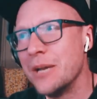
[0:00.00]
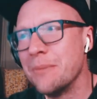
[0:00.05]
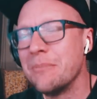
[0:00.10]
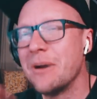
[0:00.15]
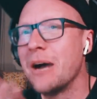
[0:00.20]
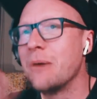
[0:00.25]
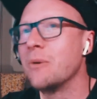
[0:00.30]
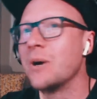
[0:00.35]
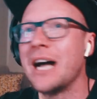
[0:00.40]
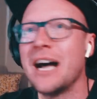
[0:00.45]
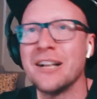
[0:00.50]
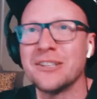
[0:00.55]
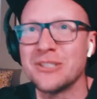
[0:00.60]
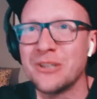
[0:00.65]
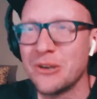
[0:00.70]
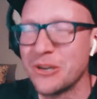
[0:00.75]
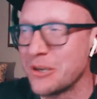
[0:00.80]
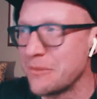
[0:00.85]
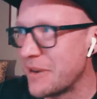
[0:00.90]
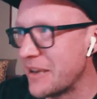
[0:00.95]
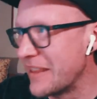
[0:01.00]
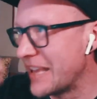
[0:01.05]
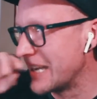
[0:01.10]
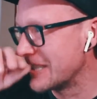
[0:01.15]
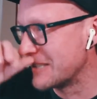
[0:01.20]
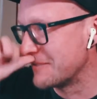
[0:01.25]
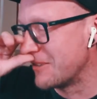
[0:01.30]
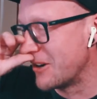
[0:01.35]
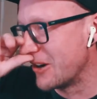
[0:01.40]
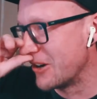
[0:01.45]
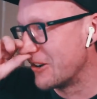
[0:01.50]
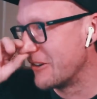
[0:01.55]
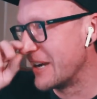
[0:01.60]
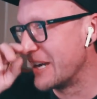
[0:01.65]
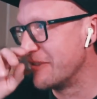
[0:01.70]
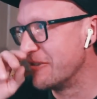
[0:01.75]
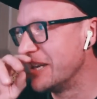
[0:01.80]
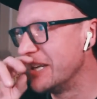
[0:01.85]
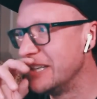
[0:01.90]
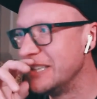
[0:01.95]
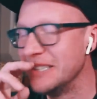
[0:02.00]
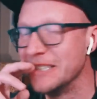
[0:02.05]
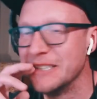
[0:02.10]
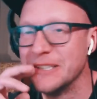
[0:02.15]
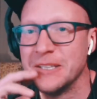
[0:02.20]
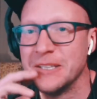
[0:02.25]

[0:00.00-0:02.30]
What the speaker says: But I'll talk about that tomorrow anyway.